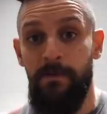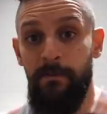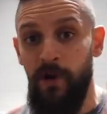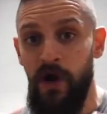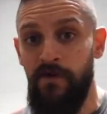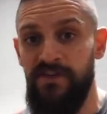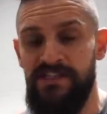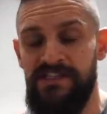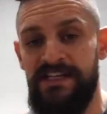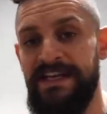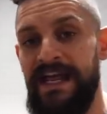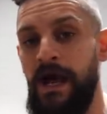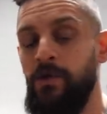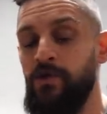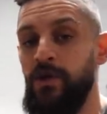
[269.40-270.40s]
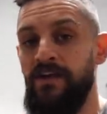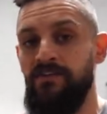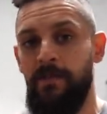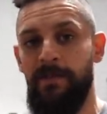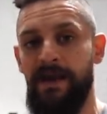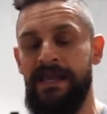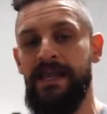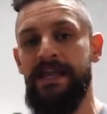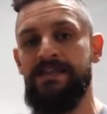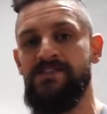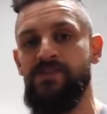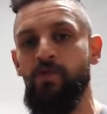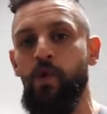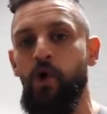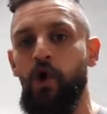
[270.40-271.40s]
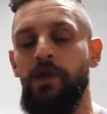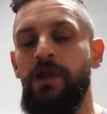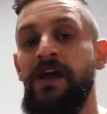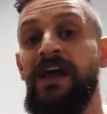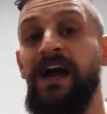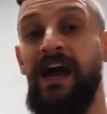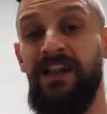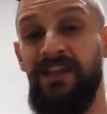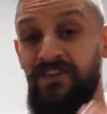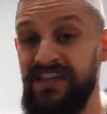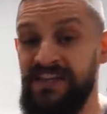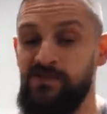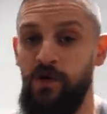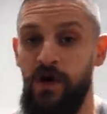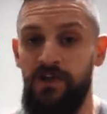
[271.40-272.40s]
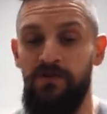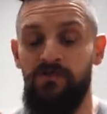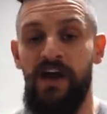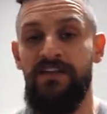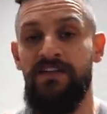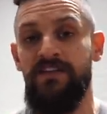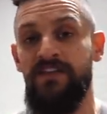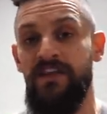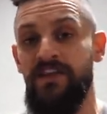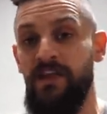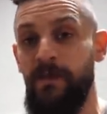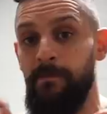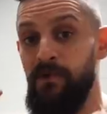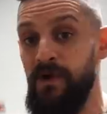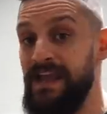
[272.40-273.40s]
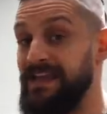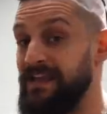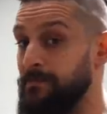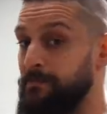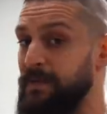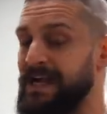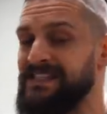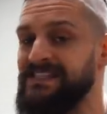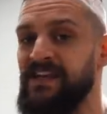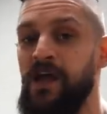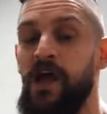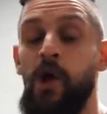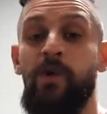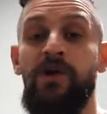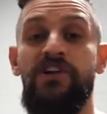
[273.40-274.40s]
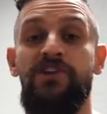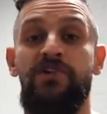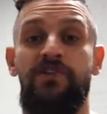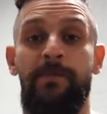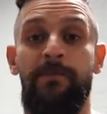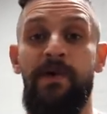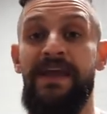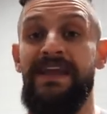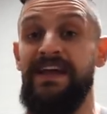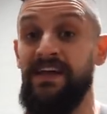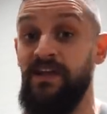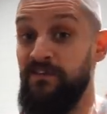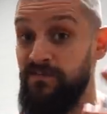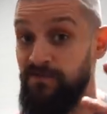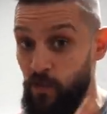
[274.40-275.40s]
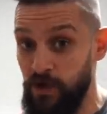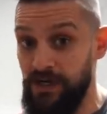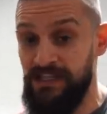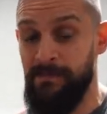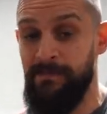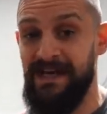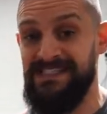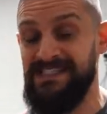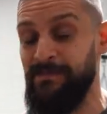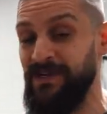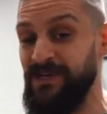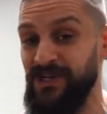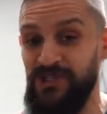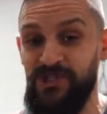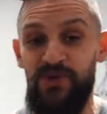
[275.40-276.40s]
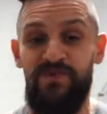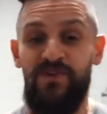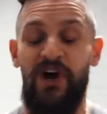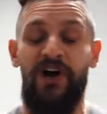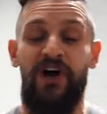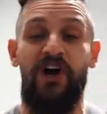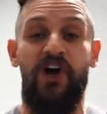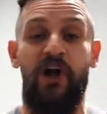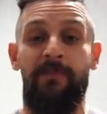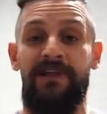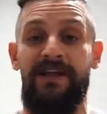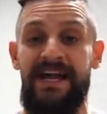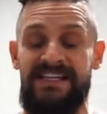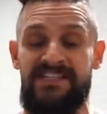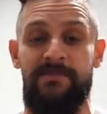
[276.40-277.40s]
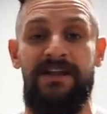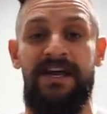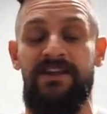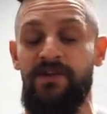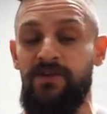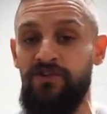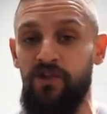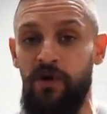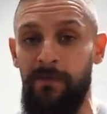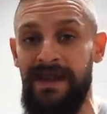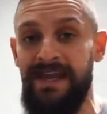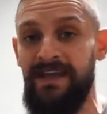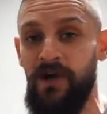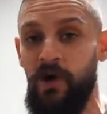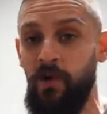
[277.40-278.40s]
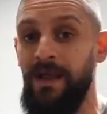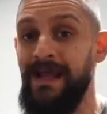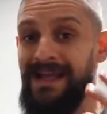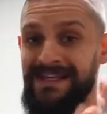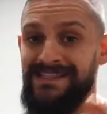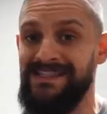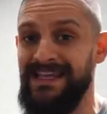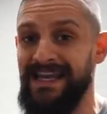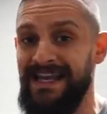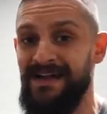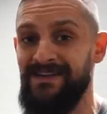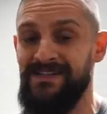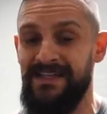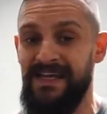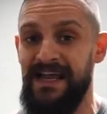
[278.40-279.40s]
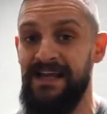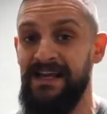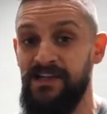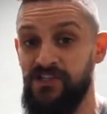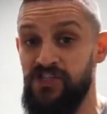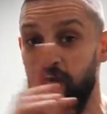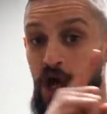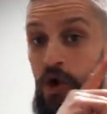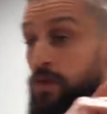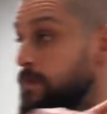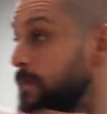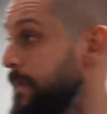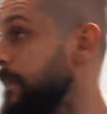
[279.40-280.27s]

But obviously now you have your back against the wall. And this one, rather than the break and batter, we're going to do the break and avoid the batter because you've got a couple of guys coming at you and your main goal is to get out of there. So...